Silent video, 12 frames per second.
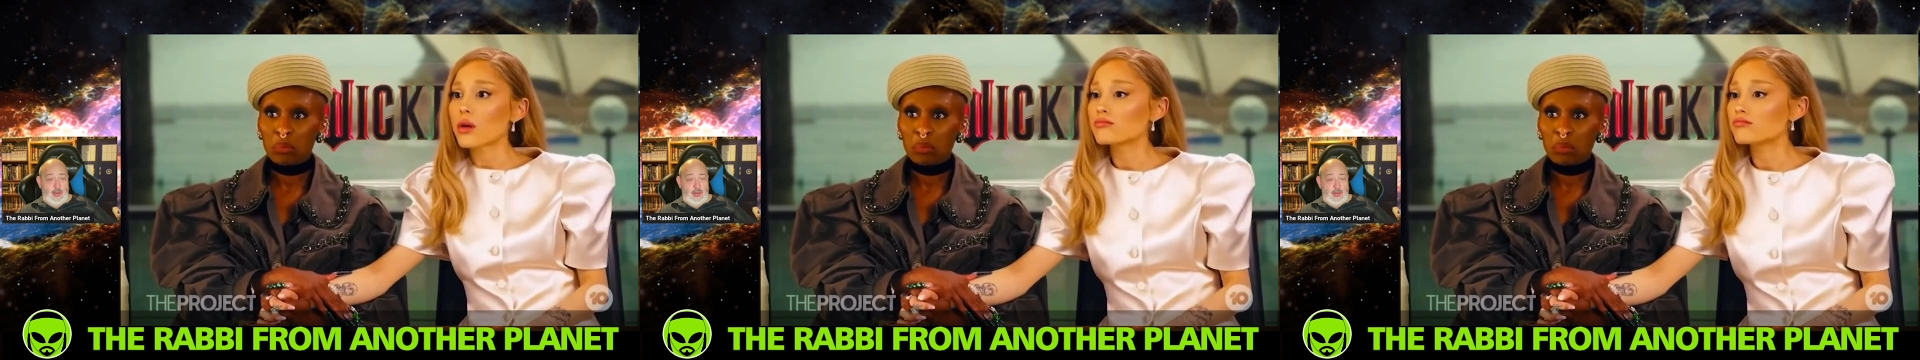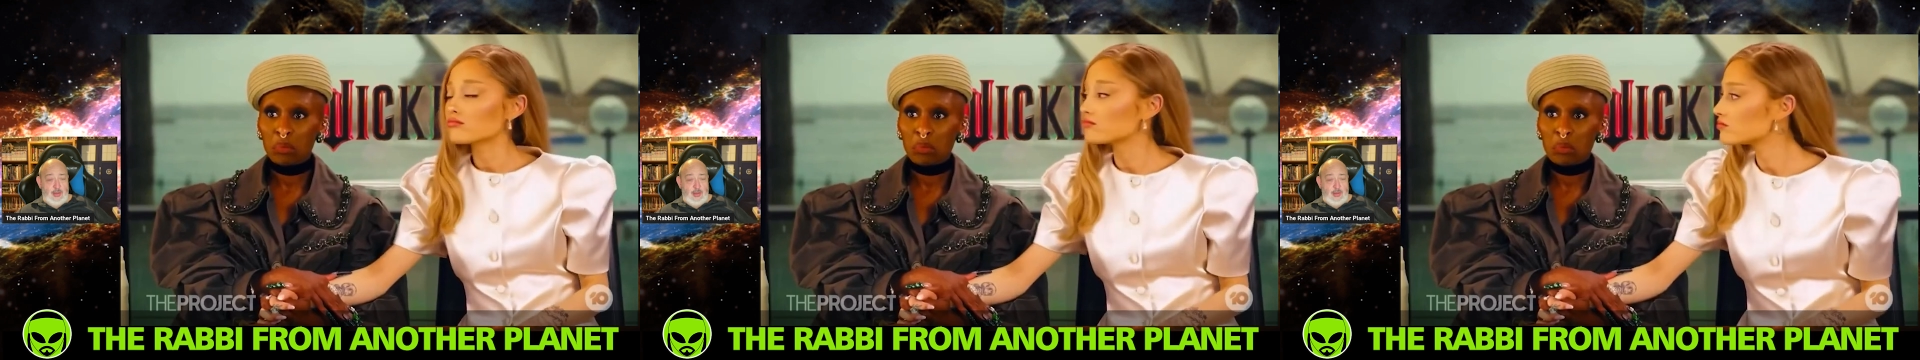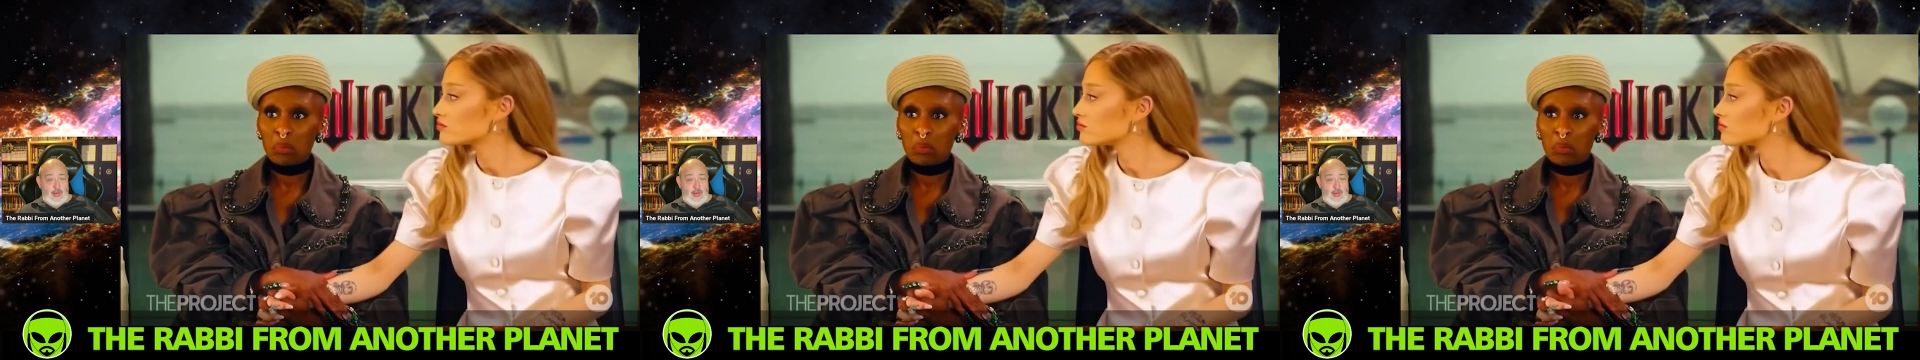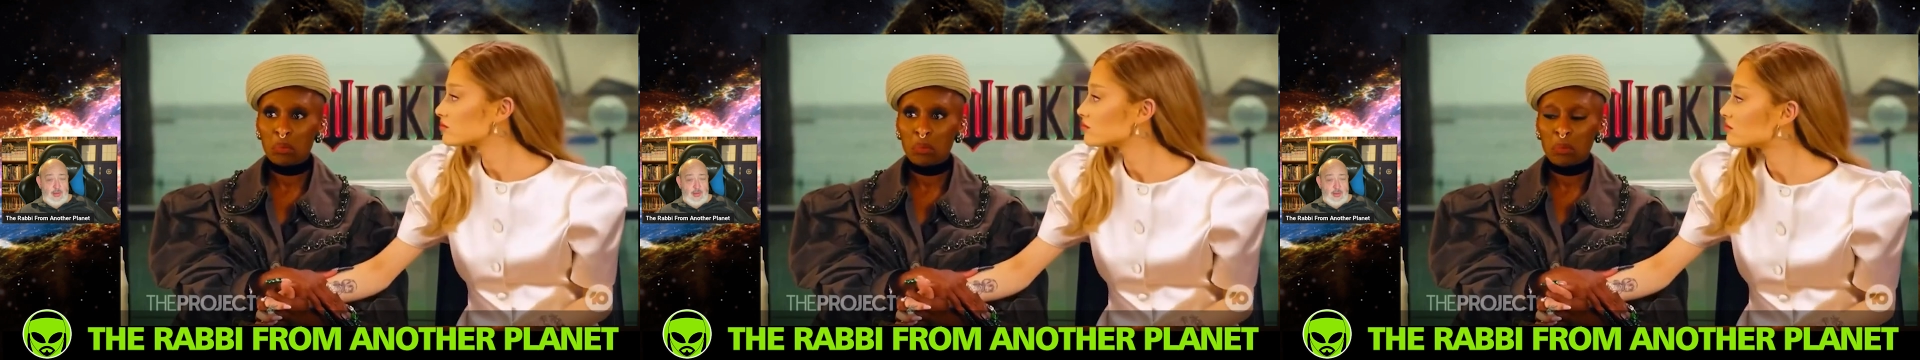
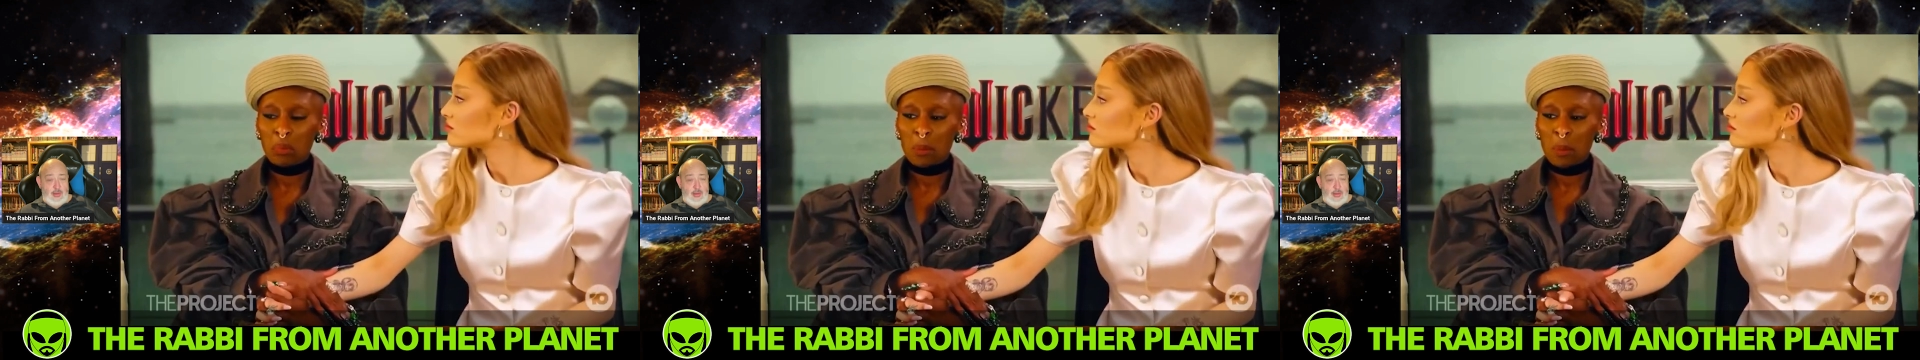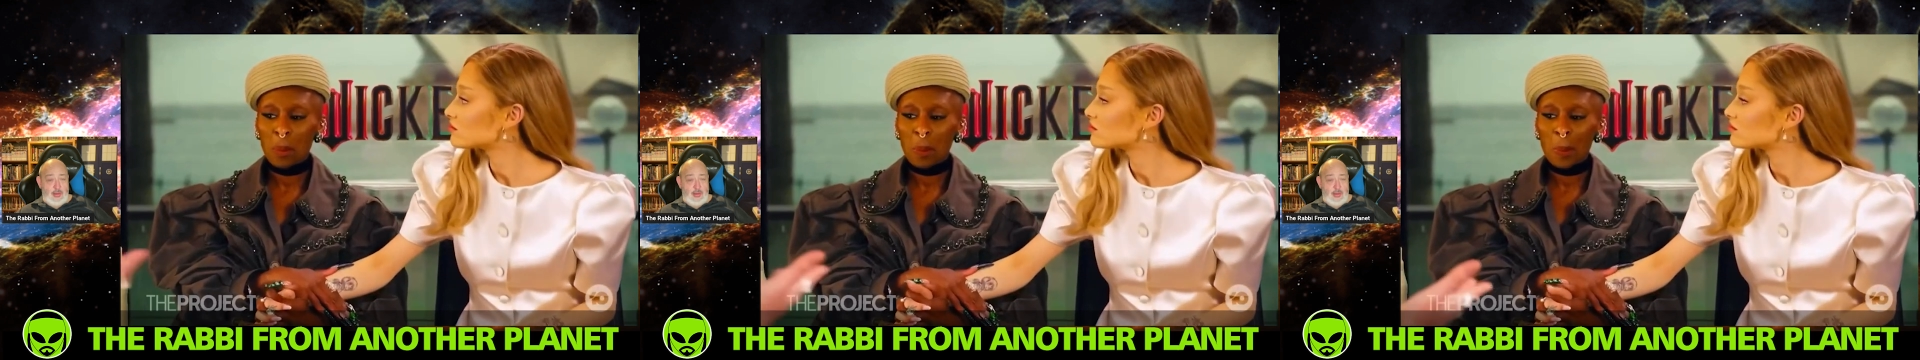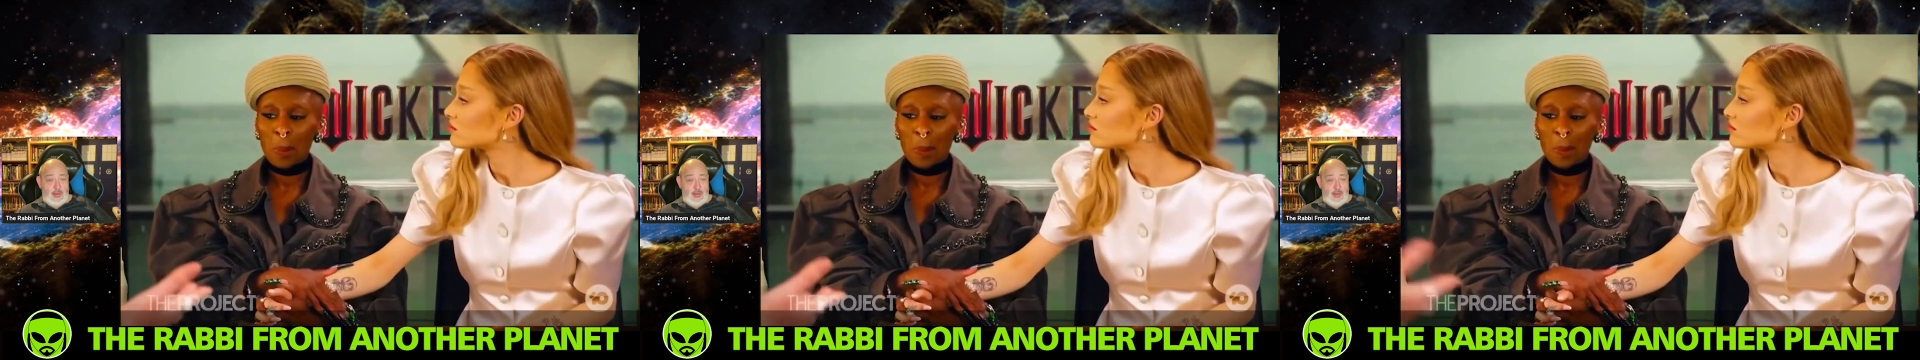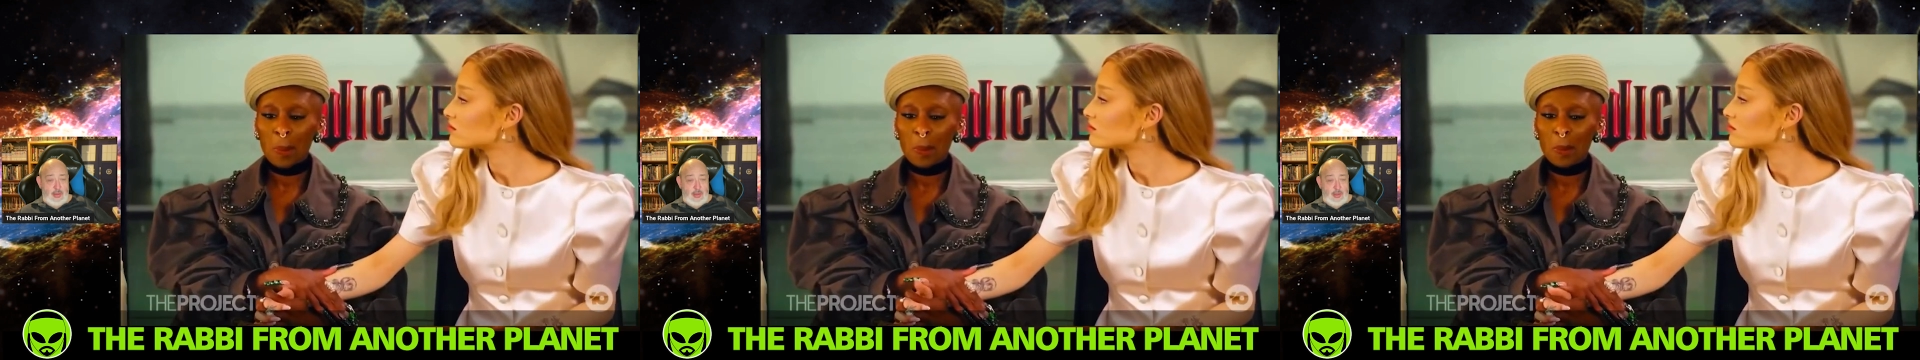
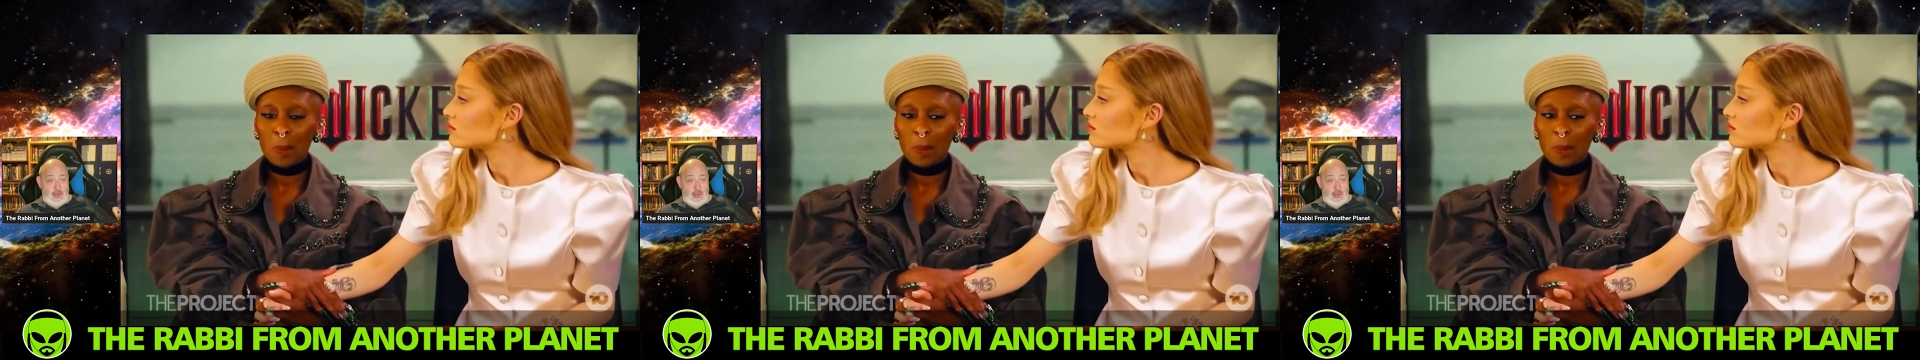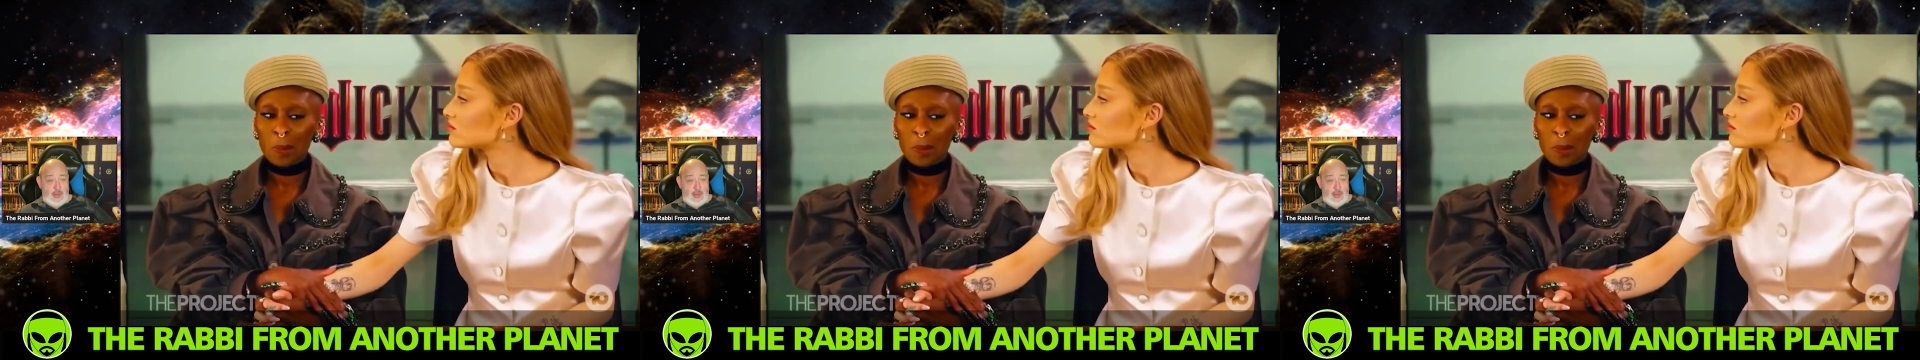(silence)